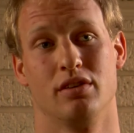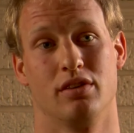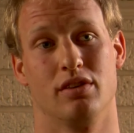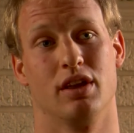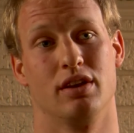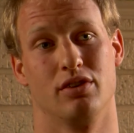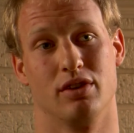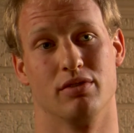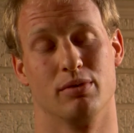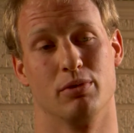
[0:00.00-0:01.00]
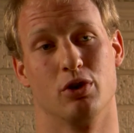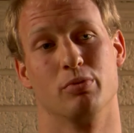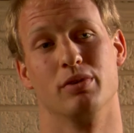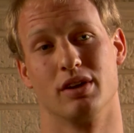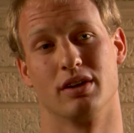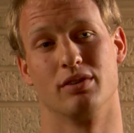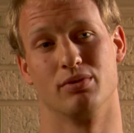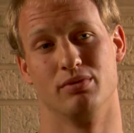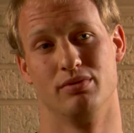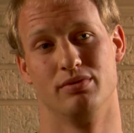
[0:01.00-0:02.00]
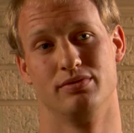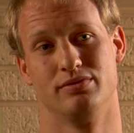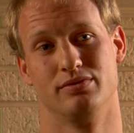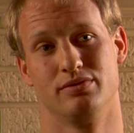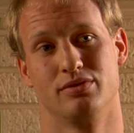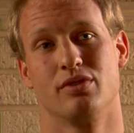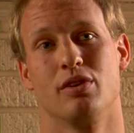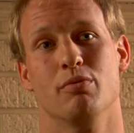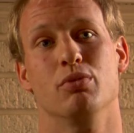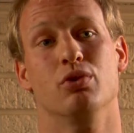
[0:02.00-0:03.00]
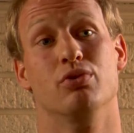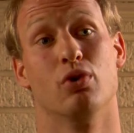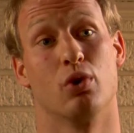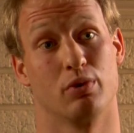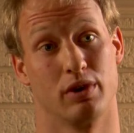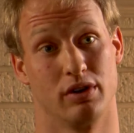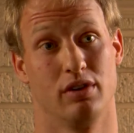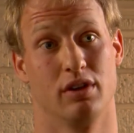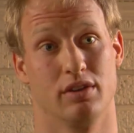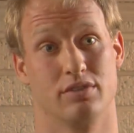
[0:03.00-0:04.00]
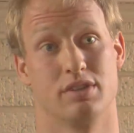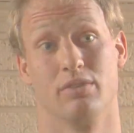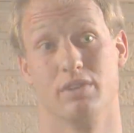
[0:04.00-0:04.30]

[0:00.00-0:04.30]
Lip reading: then you give them hope and they can move forward instead of